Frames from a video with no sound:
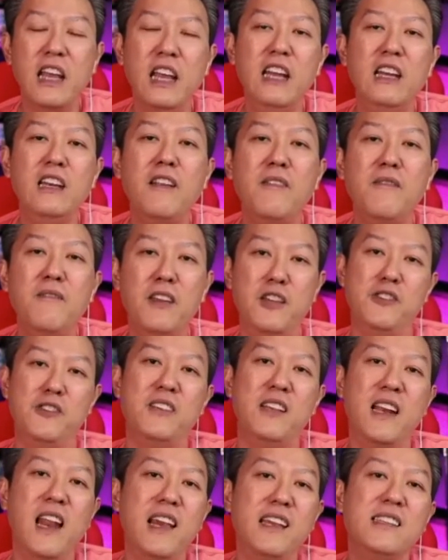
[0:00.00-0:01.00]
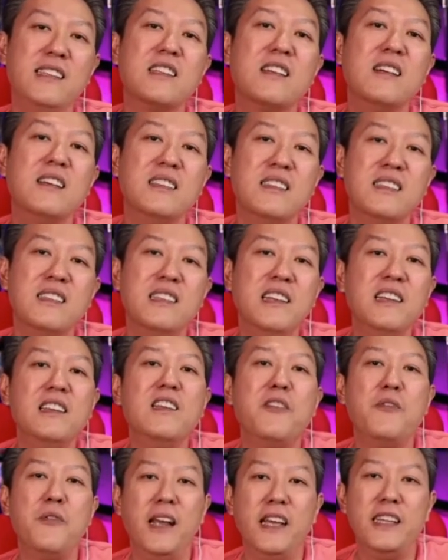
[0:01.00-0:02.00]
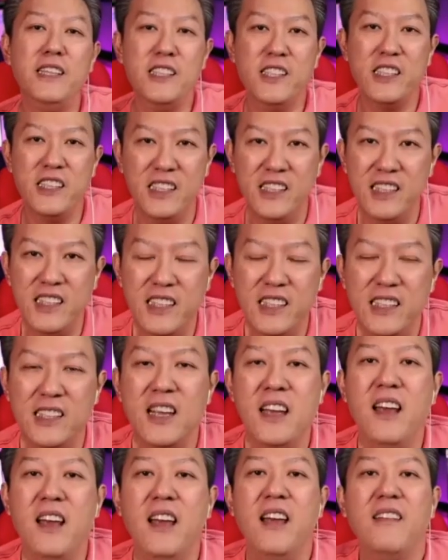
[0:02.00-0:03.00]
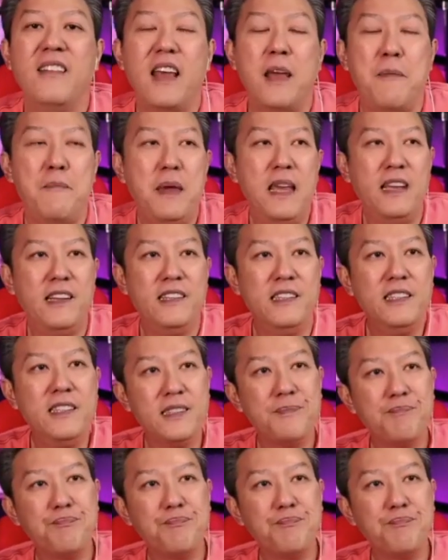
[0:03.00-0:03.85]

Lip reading: individualized considerations. That means